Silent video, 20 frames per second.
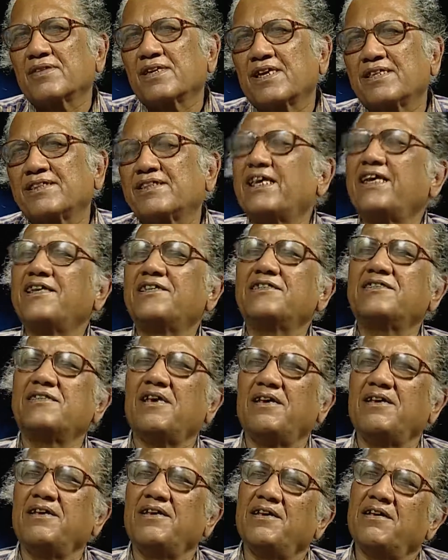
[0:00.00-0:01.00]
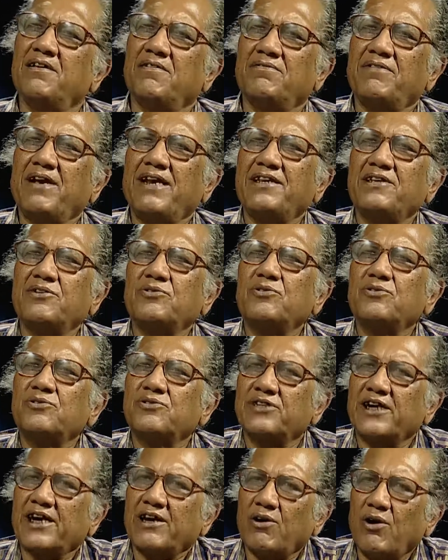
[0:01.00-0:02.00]
There is a very good
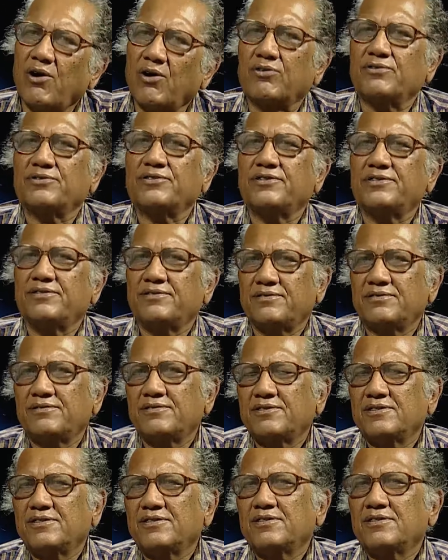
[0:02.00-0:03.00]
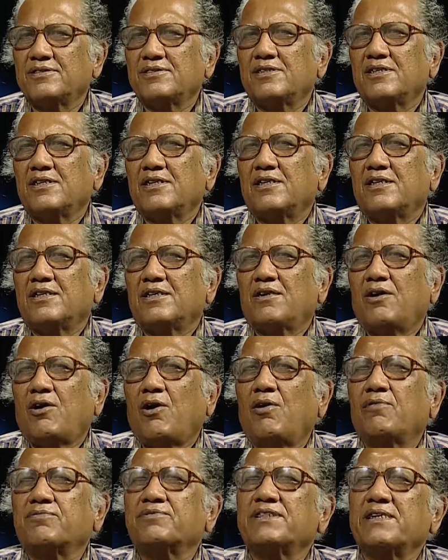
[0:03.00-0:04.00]
record
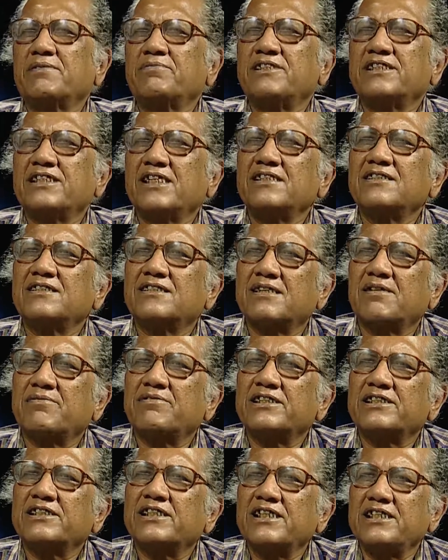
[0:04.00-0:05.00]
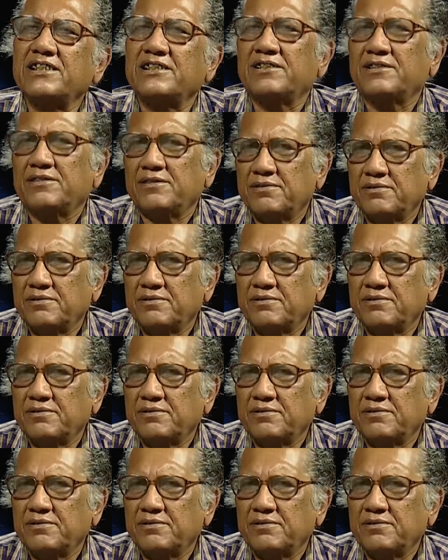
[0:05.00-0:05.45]
of 1717